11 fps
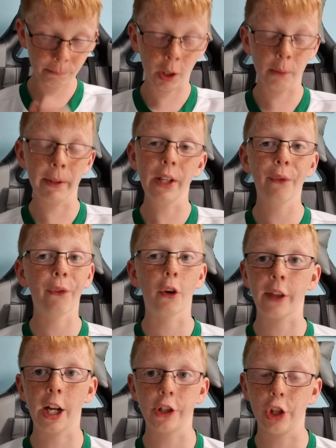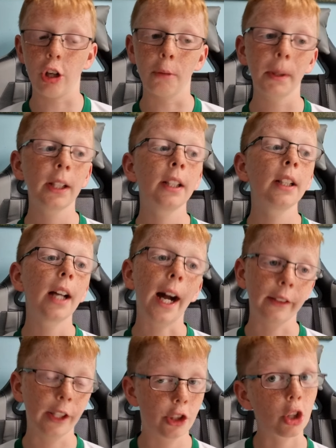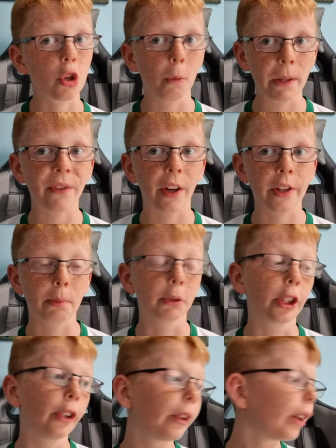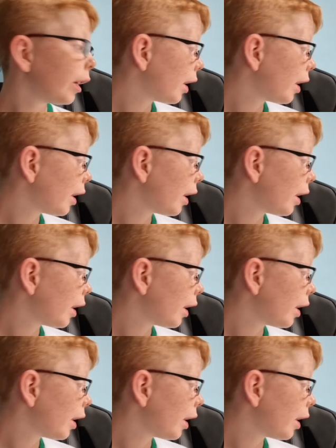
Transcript: Pardon me for that job, and let's just hope he's found someone good.